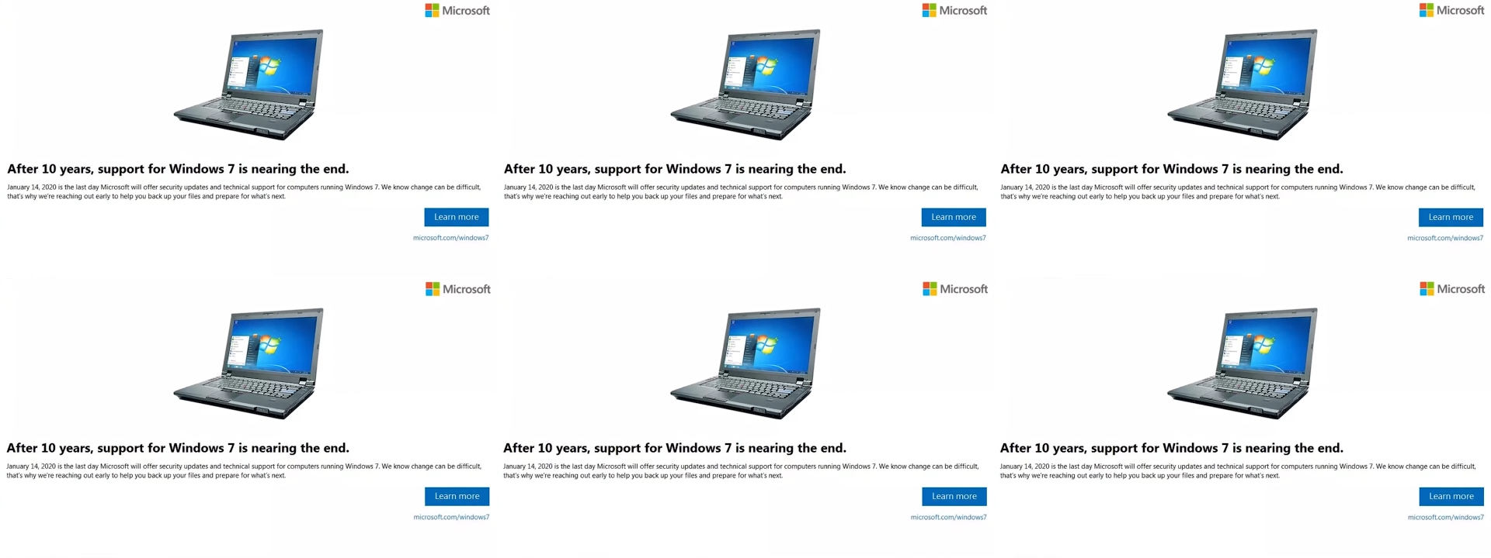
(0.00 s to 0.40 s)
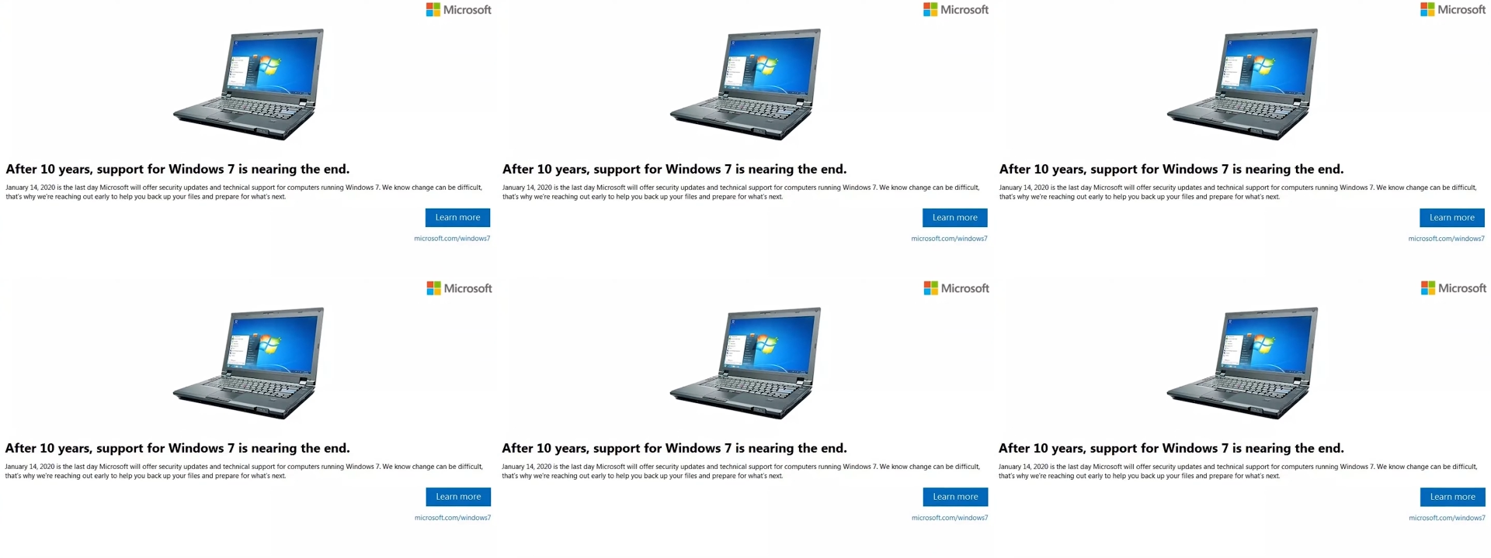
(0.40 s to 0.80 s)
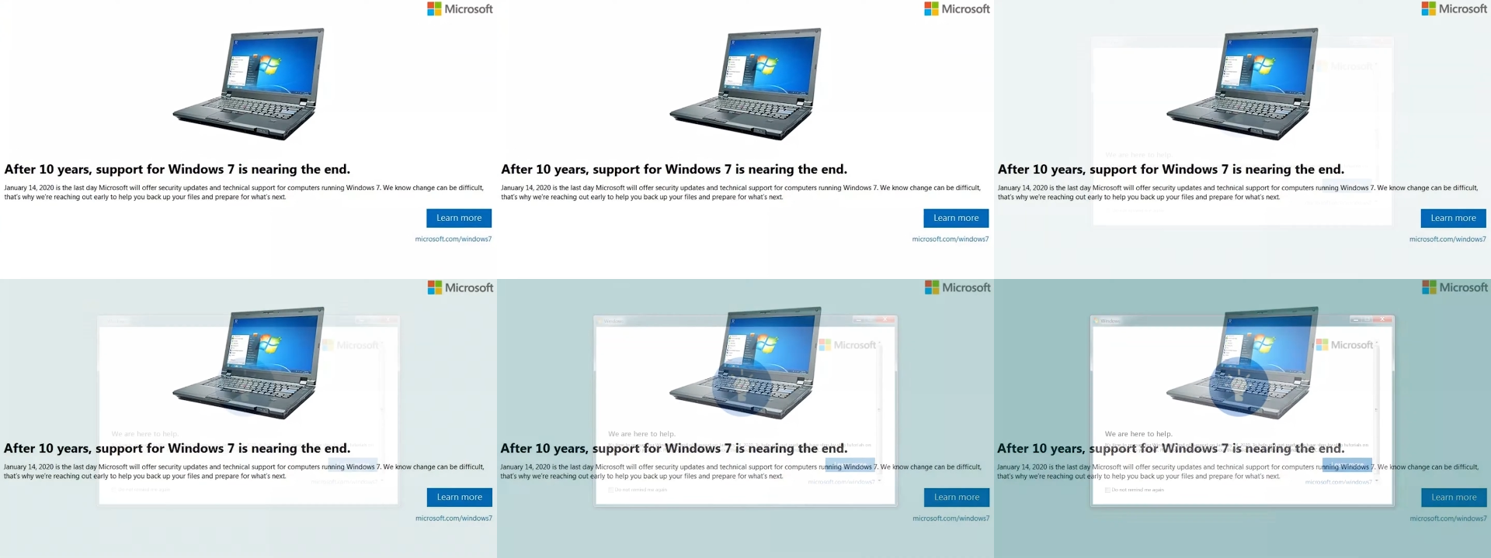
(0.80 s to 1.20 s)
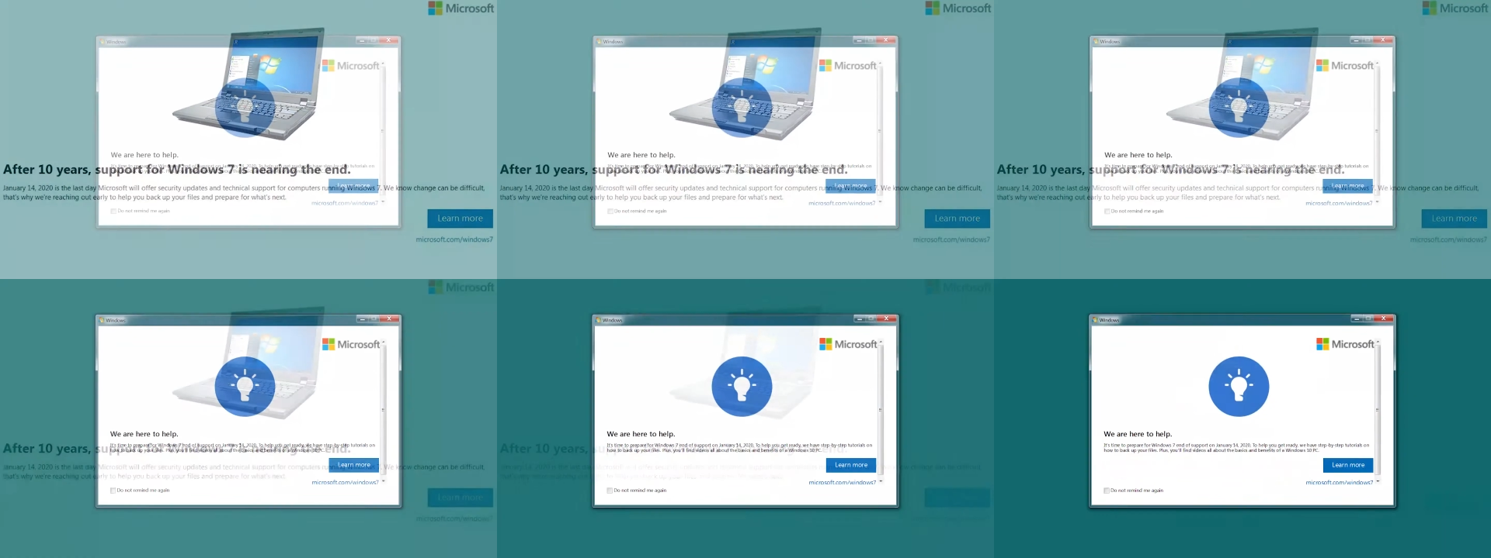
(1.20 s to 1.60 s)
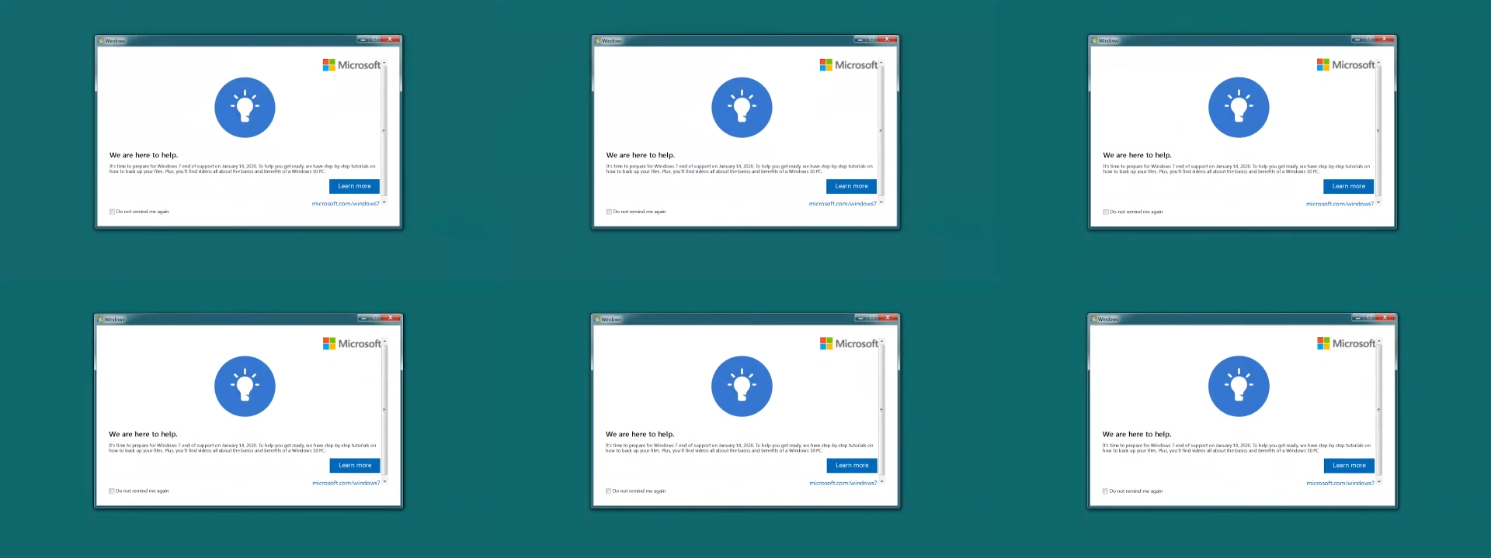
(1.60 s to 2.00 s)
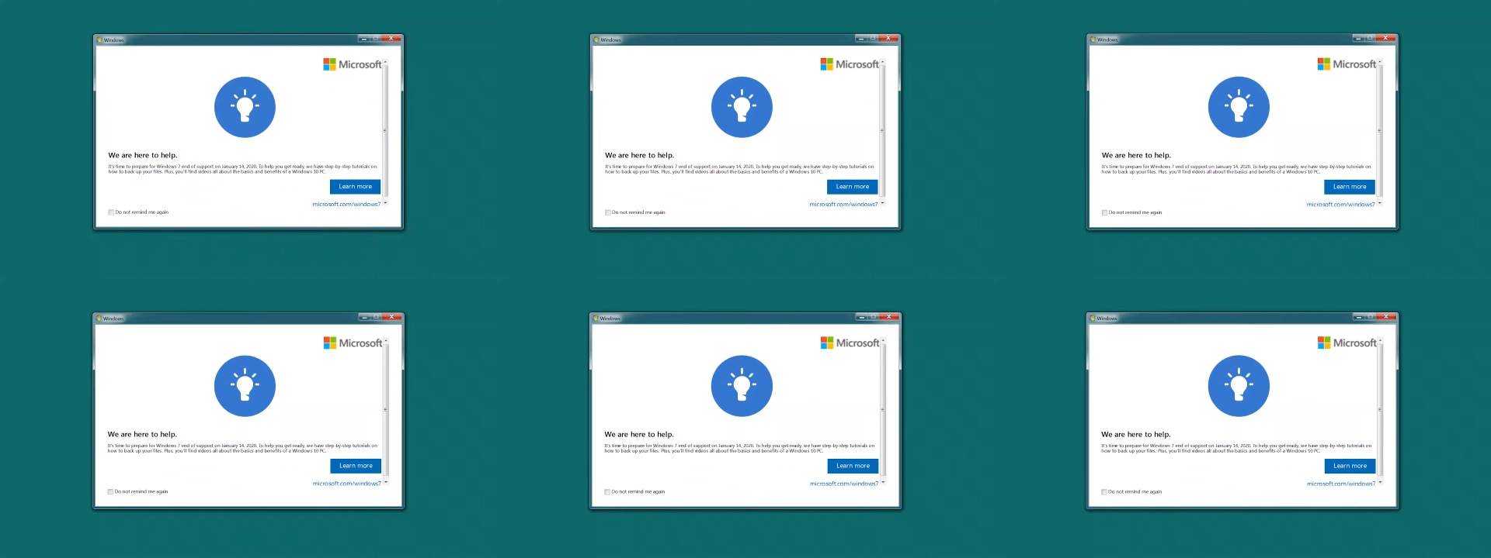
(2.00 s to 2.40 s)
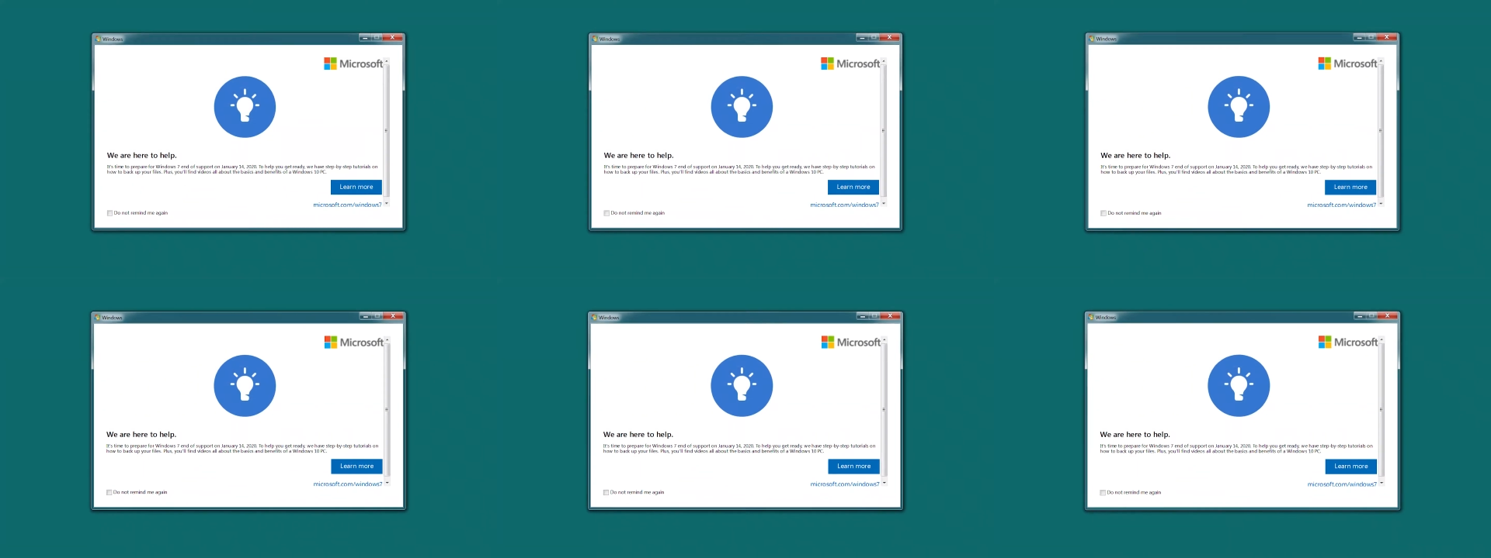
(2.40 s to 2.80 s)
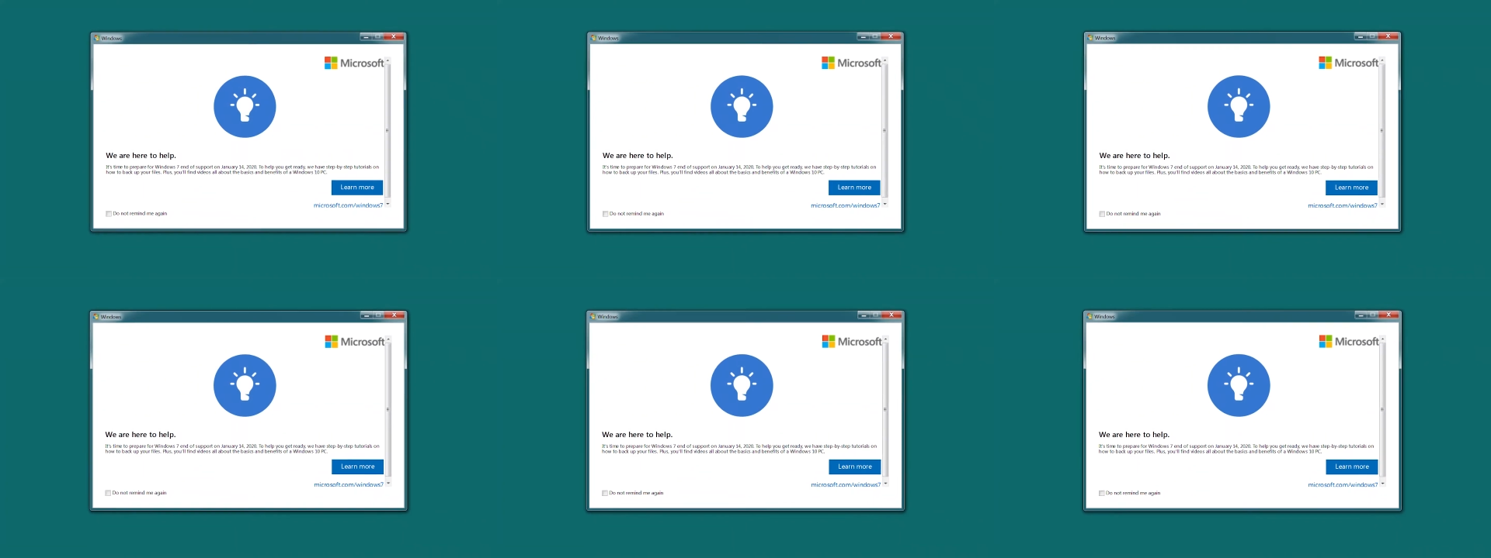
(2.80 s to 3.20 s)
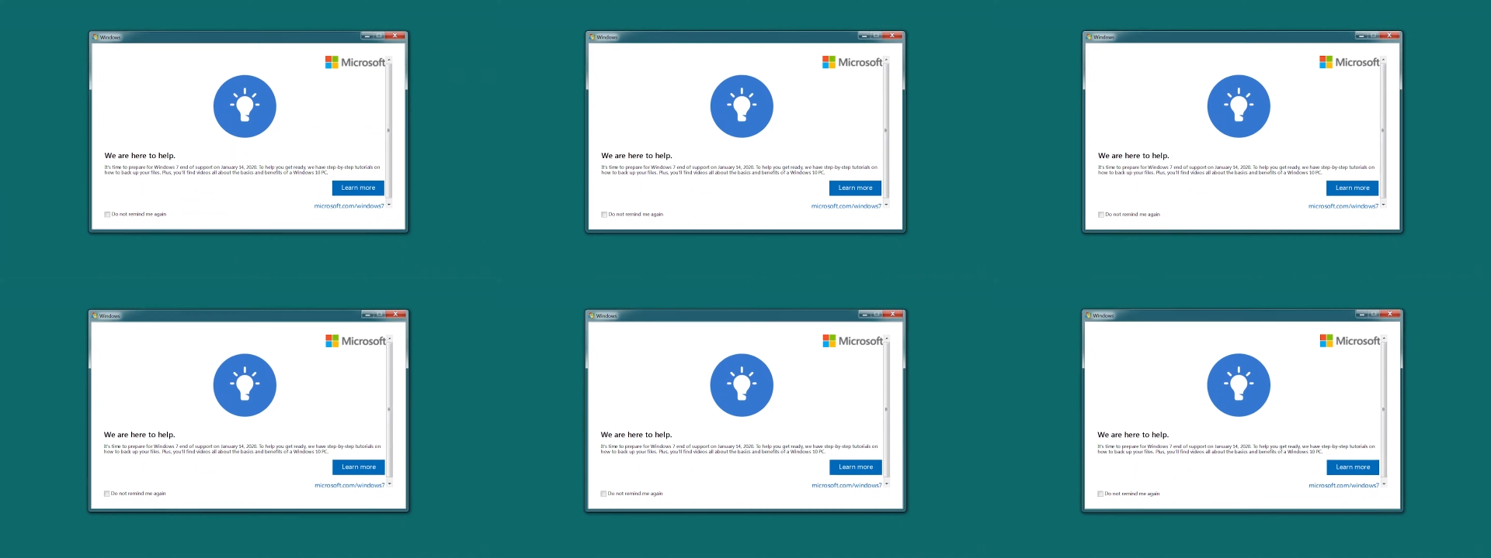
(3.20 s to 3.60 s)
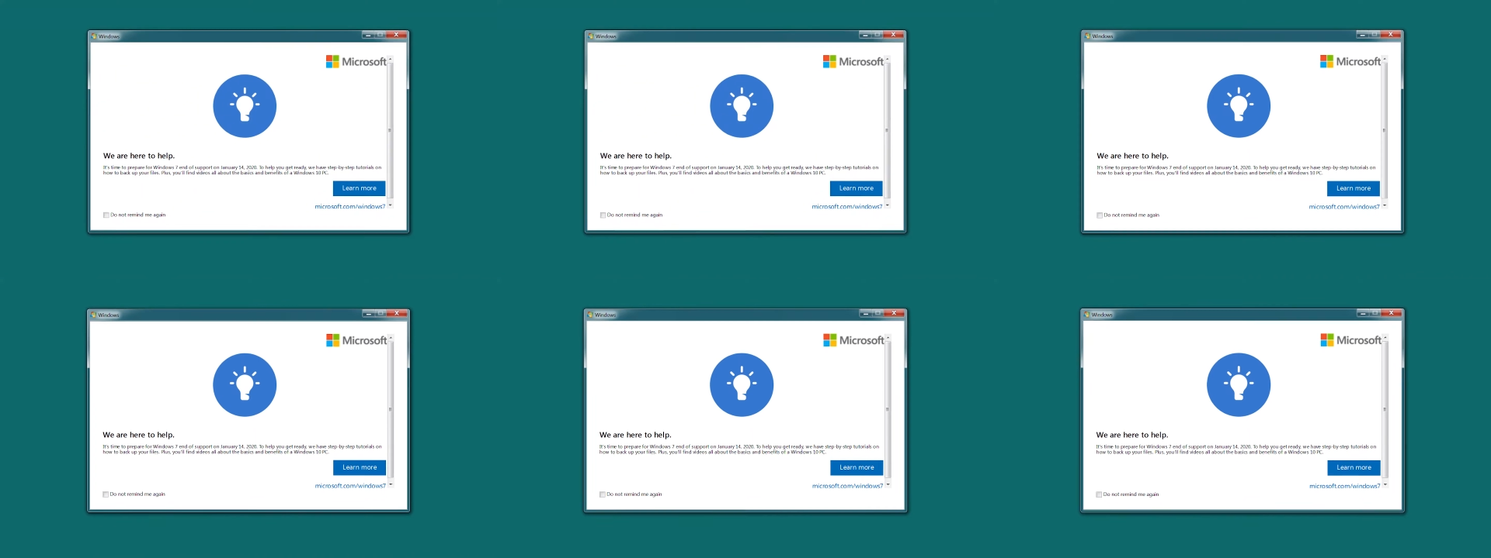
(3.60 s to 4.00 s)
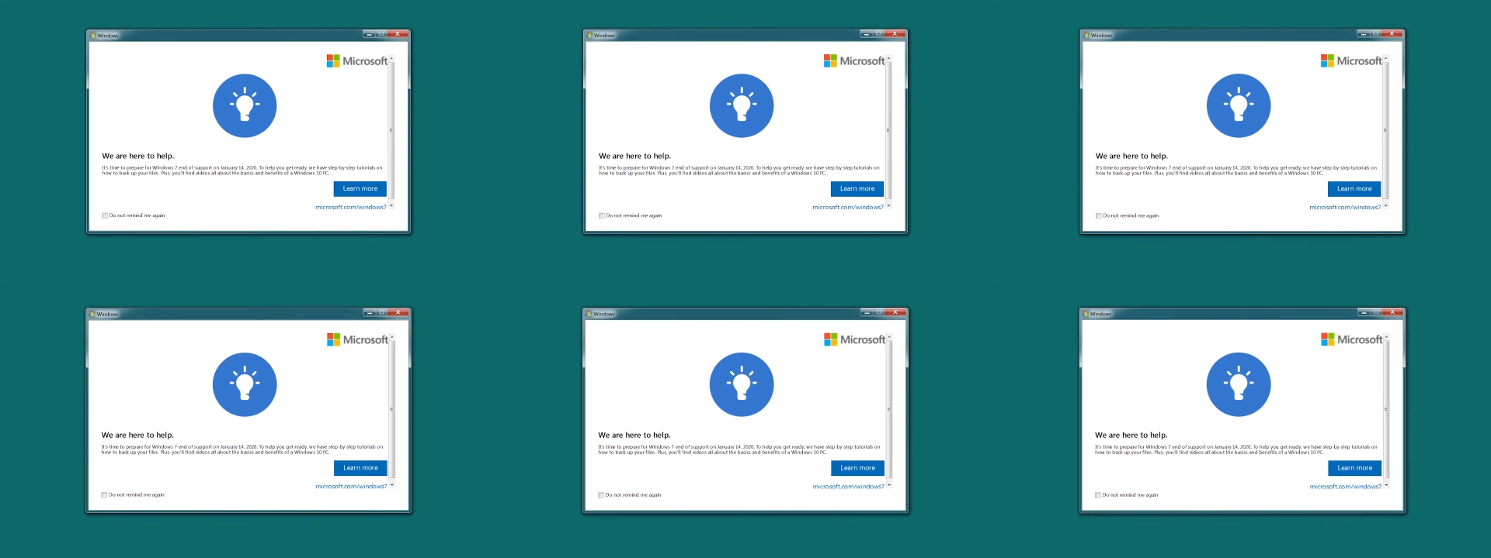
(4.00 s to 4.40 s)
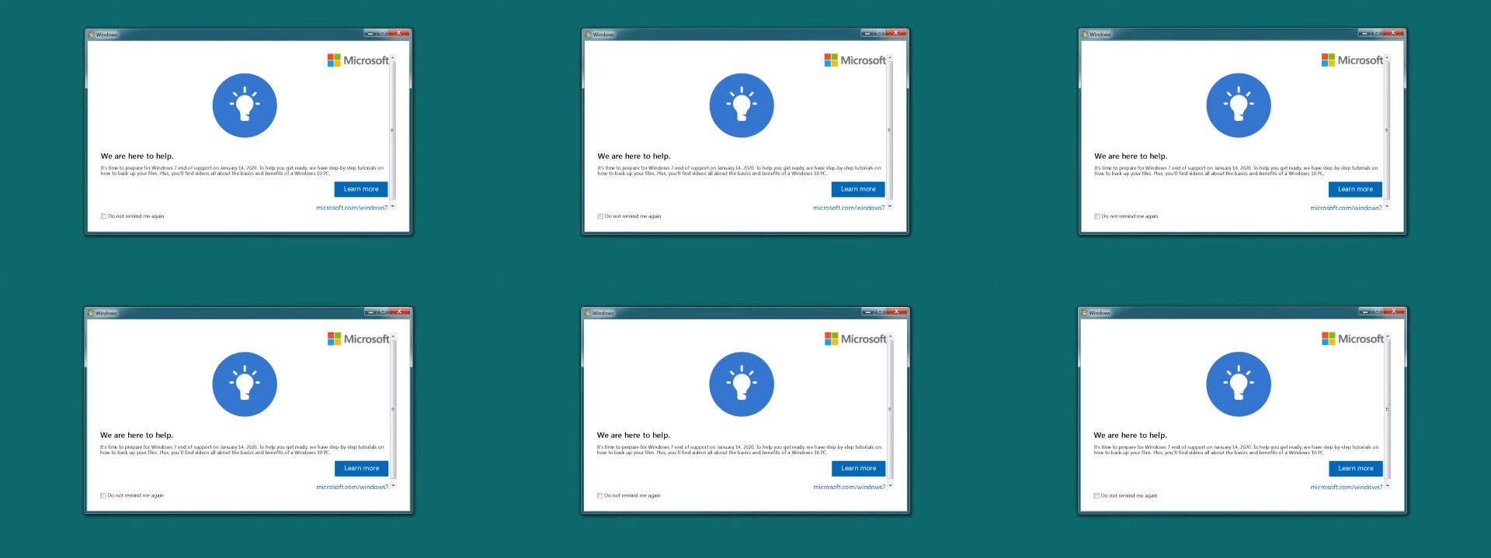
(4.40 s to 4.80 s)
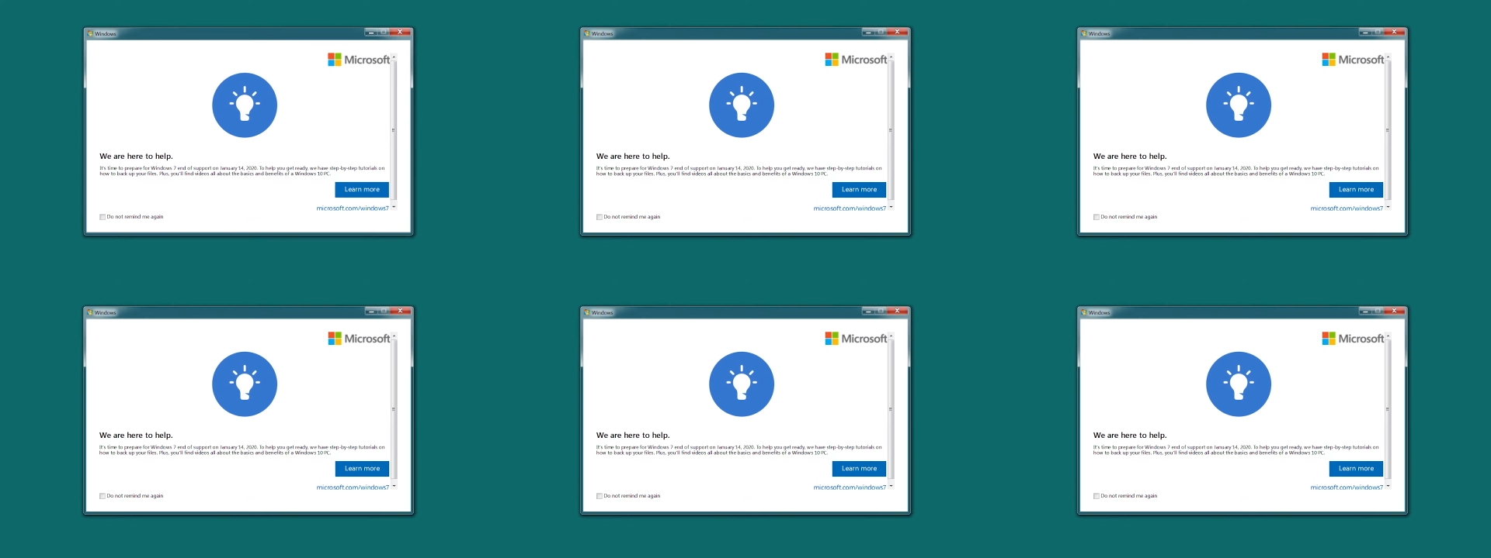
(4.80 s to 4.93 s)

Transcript: Nobody's mouth can be seen.